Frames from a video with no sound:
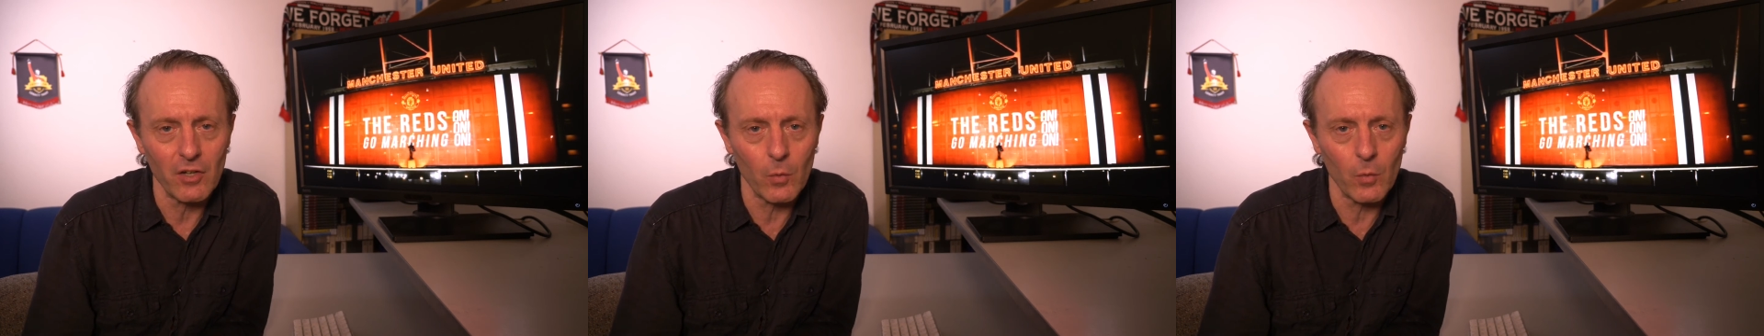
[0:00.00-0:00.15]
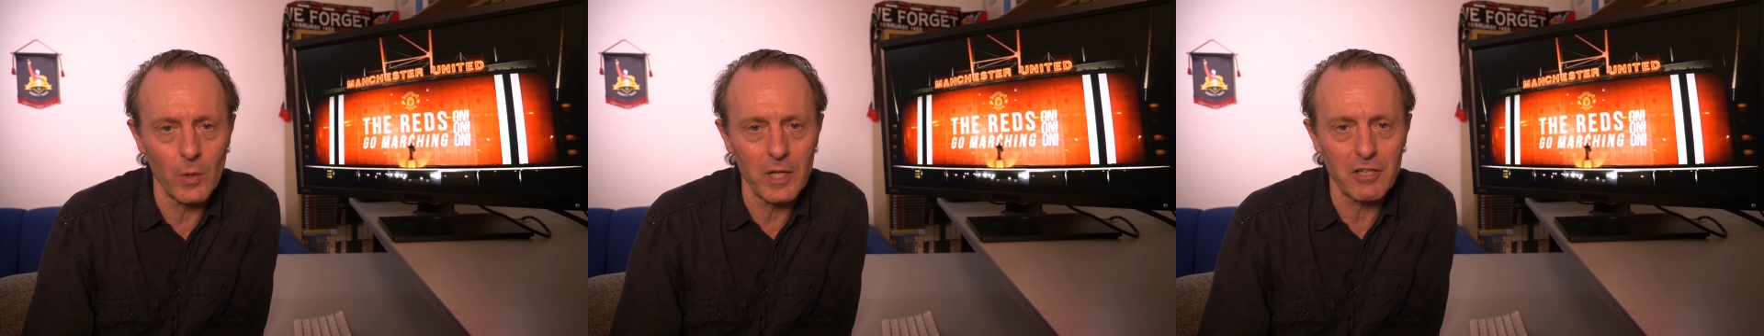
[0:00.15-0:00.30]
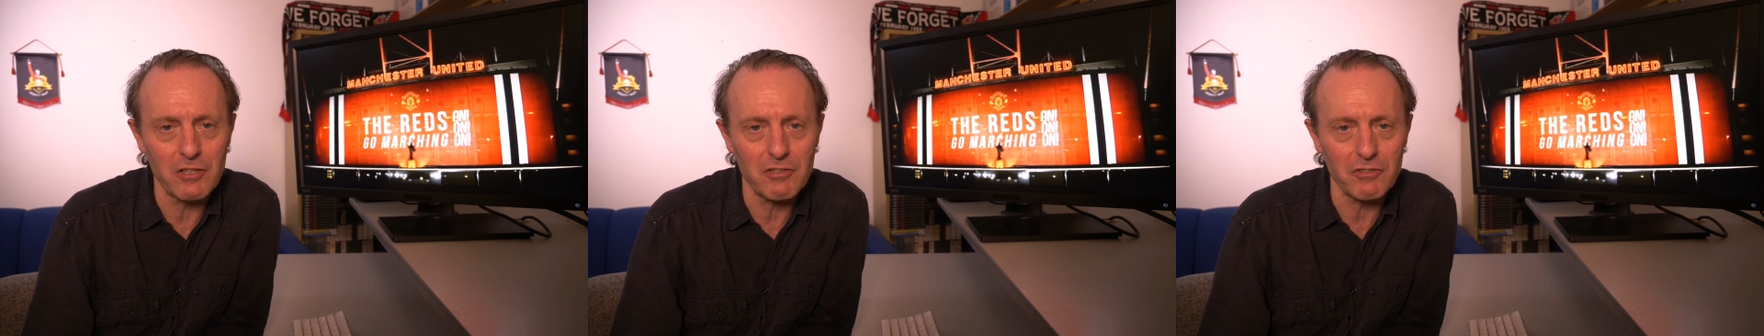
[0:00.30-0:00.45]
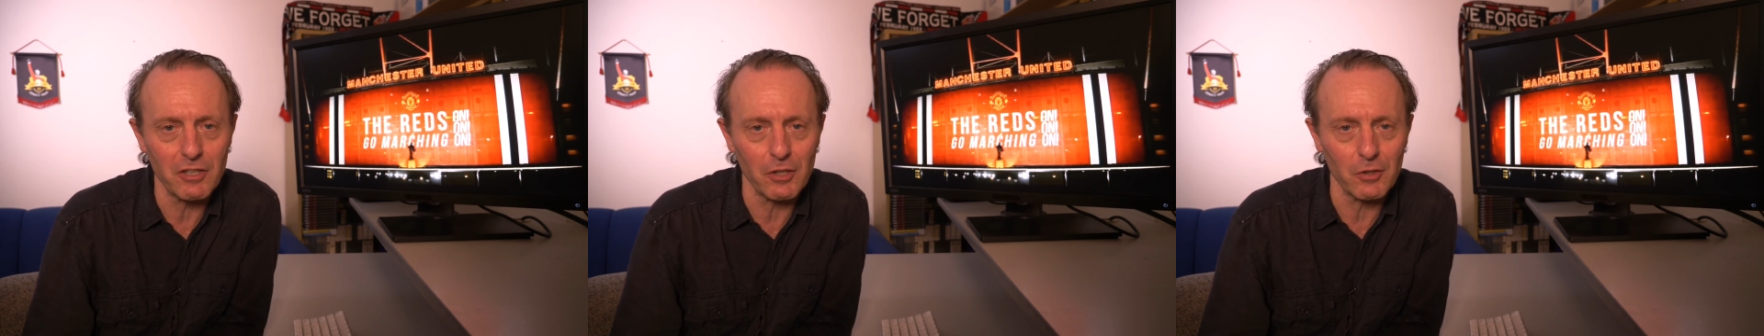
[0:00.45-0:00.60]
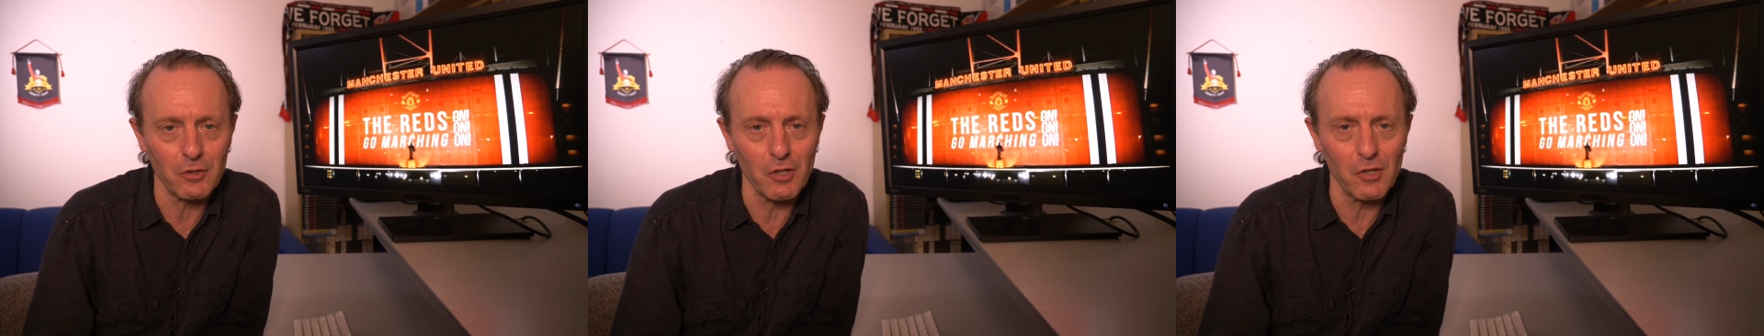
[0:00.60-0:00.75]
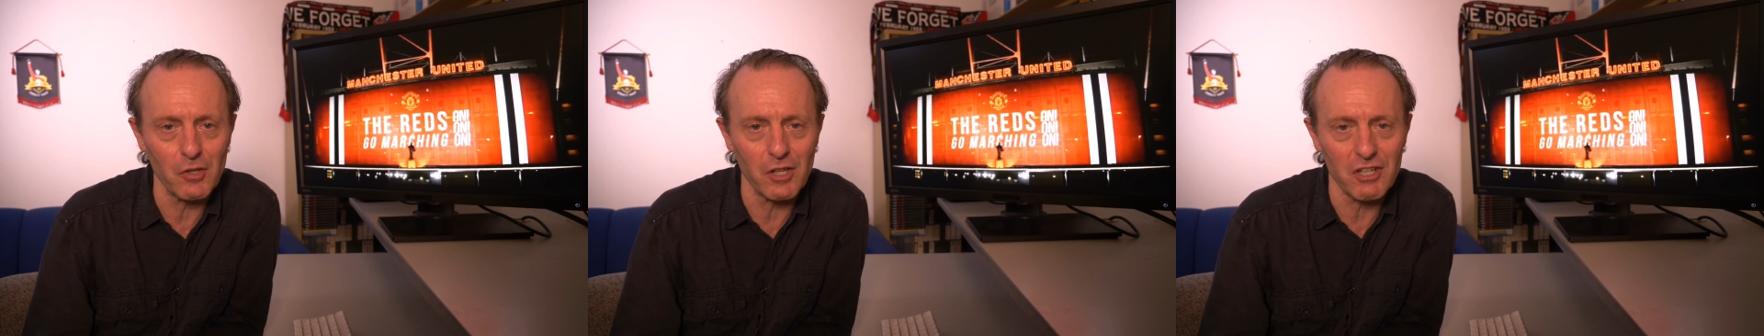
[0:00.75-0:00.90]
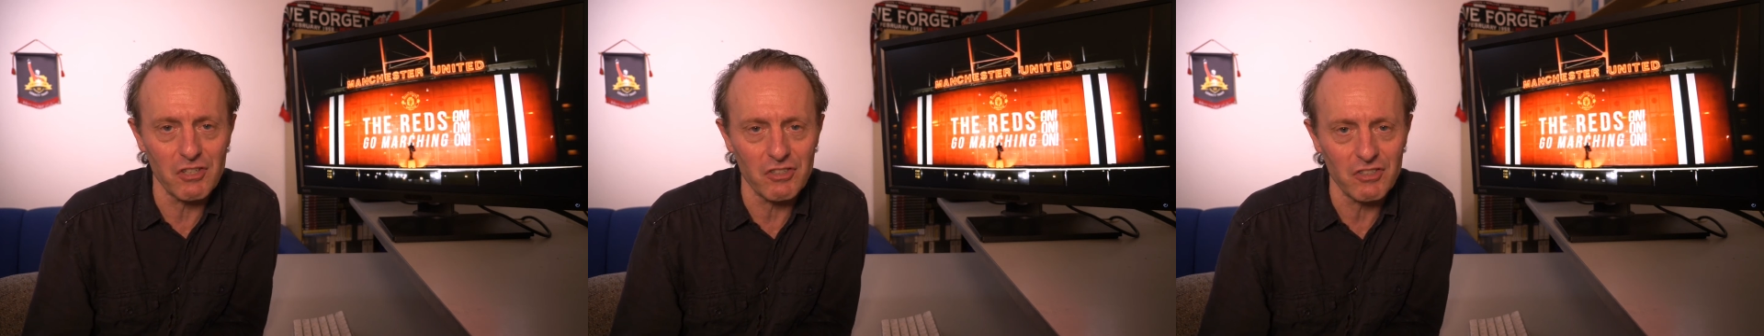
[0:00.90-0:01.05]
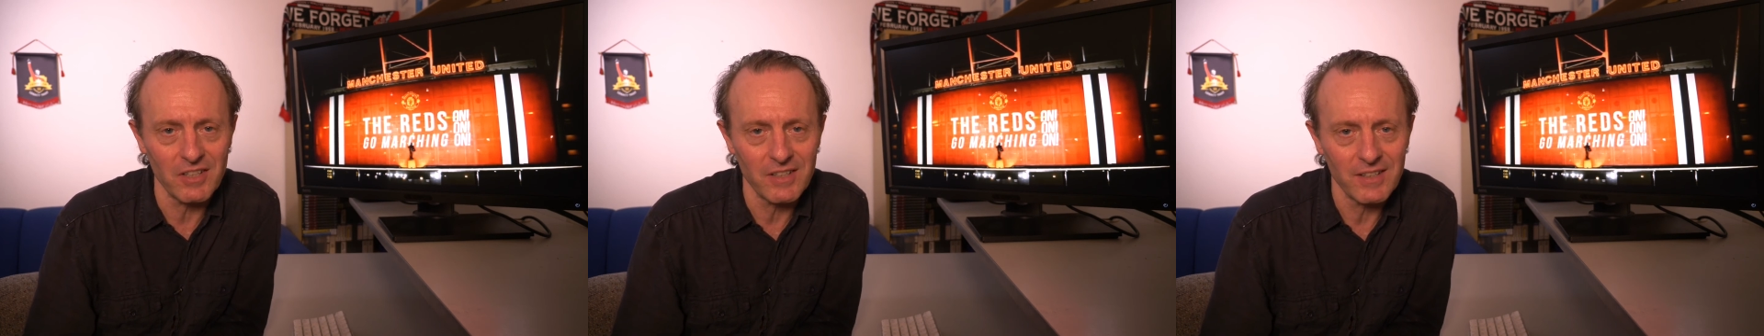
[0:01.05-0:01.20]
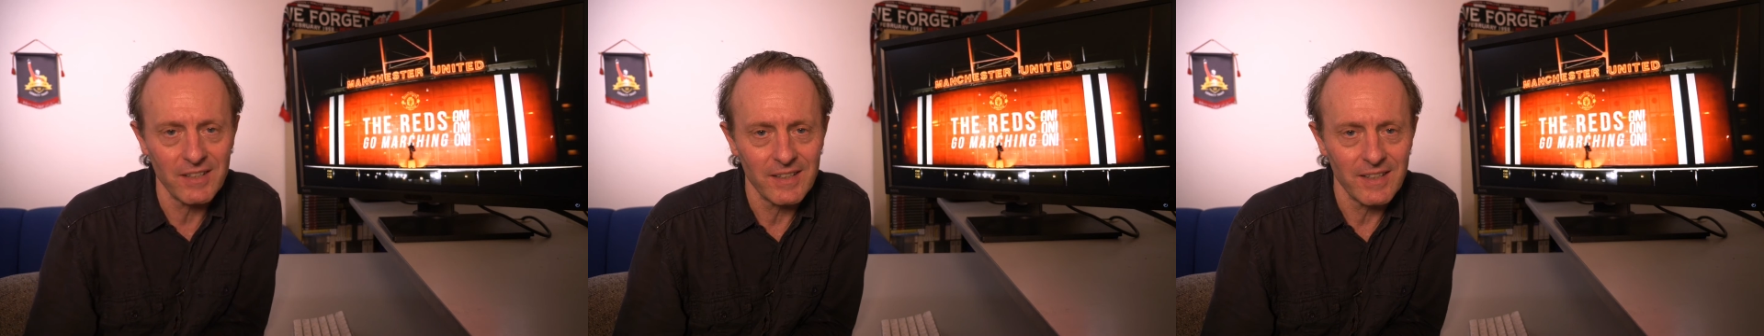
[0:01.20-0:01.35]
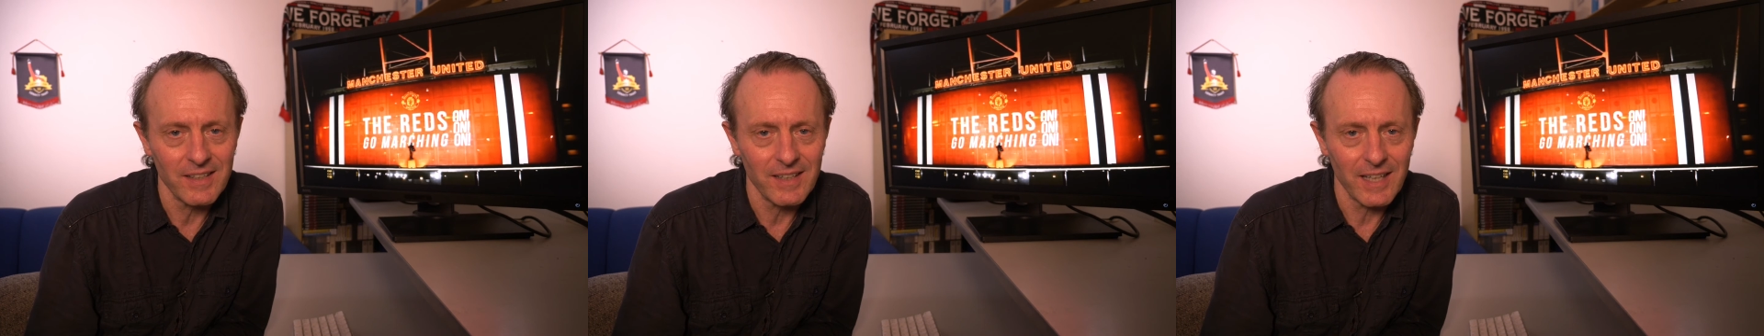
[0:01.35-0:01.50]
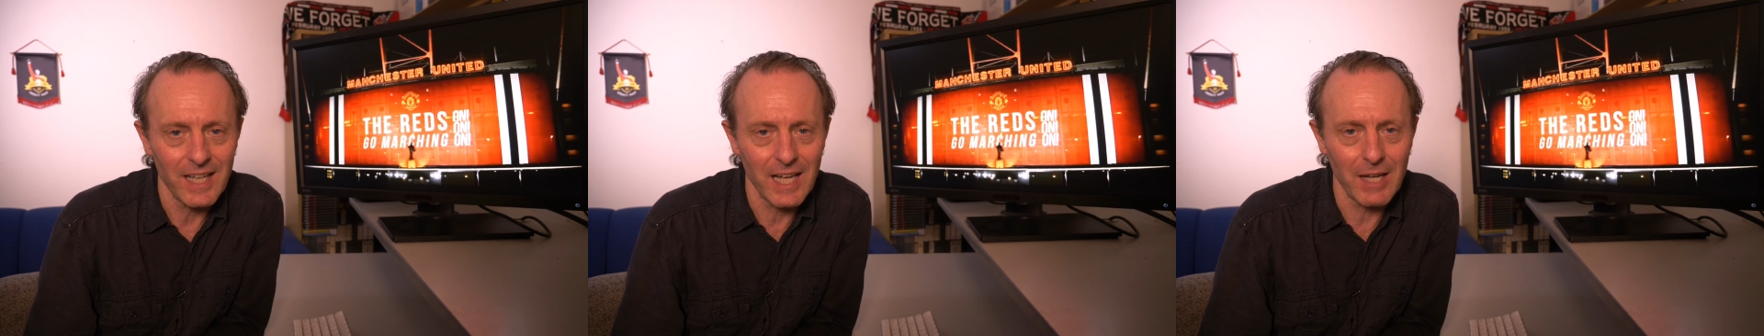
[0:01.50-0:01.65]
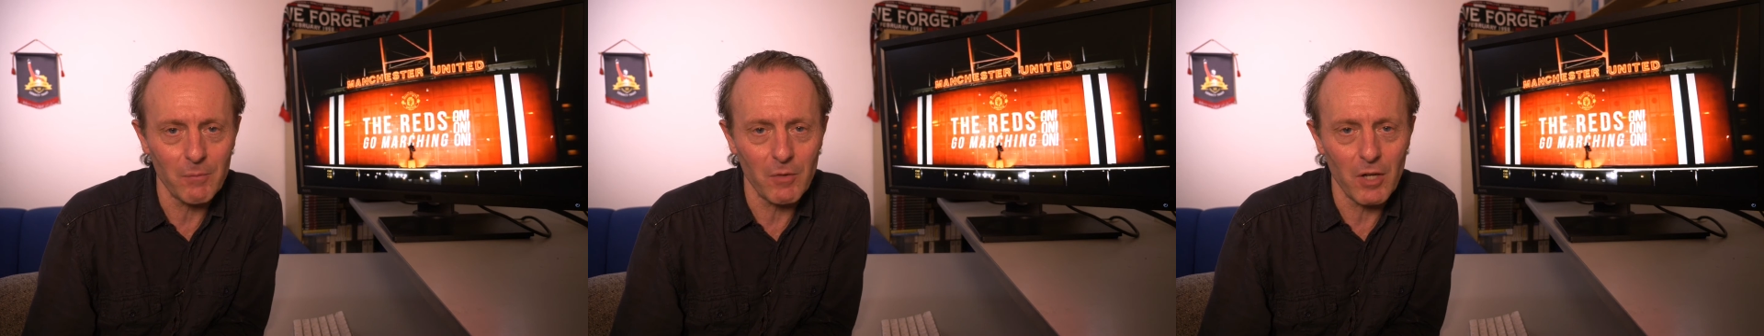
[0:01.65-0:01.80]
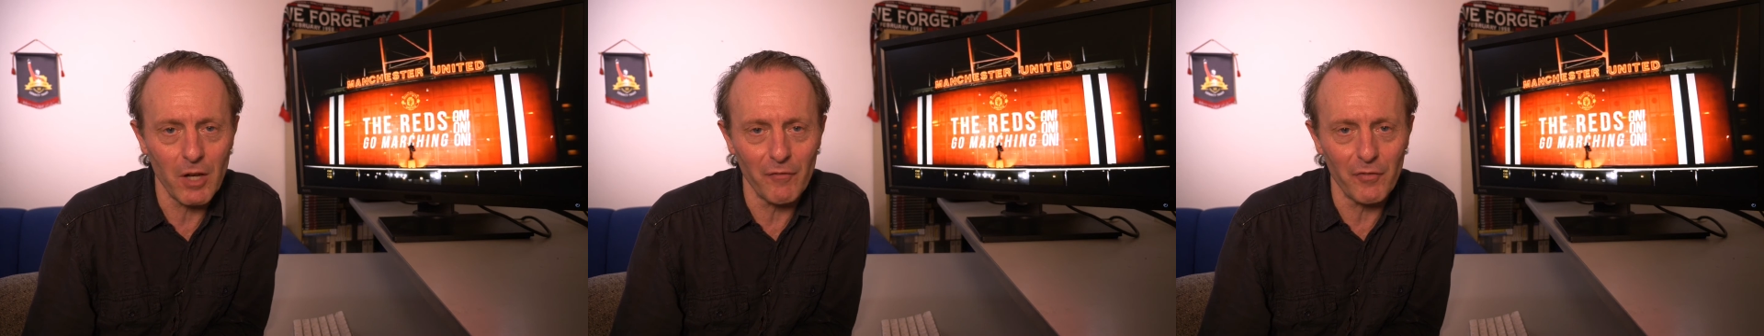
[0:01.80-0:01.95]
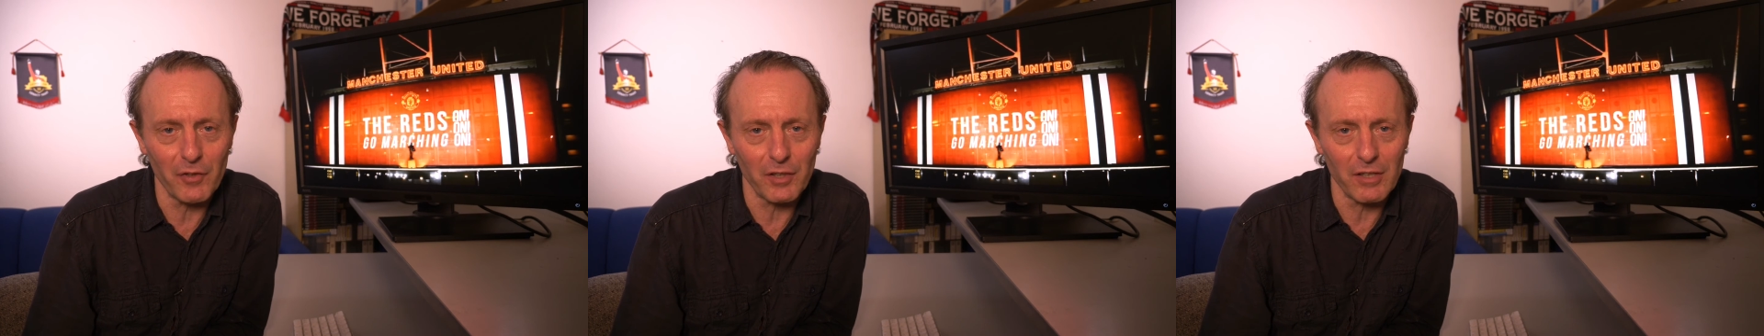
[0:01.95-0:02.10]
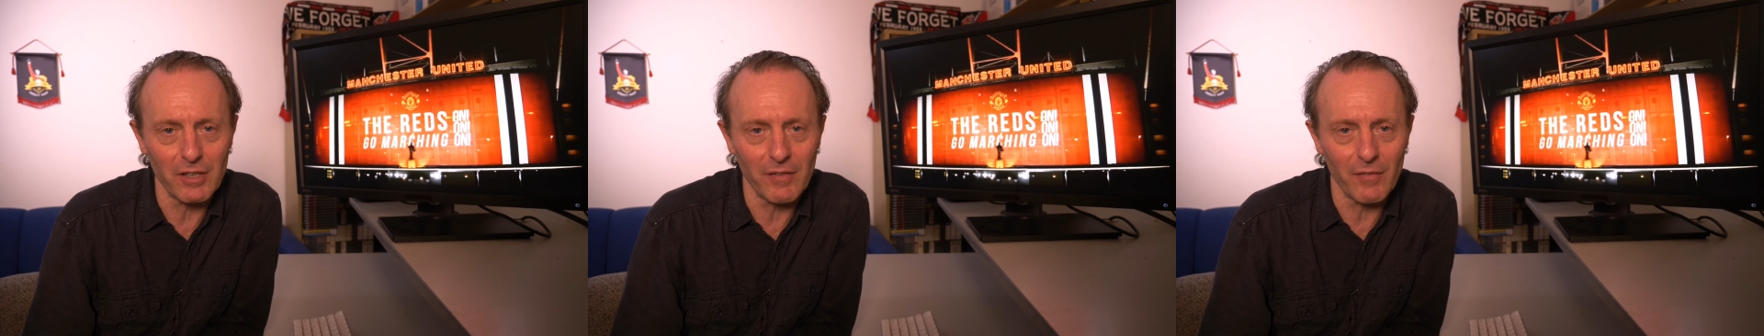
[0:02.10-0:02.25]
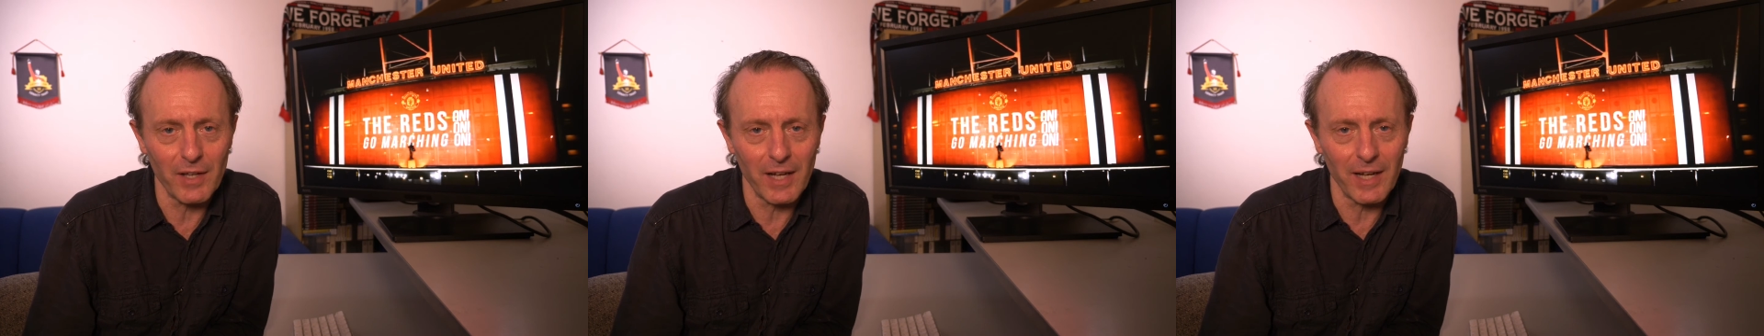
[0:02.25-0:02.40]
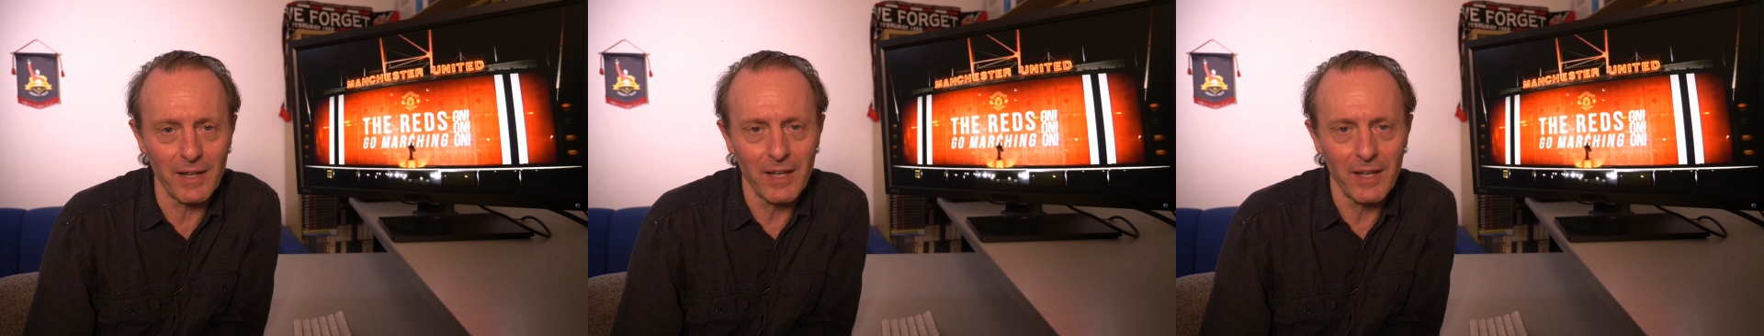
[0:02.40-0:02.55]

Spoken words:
we can still do this. I'm confident of that.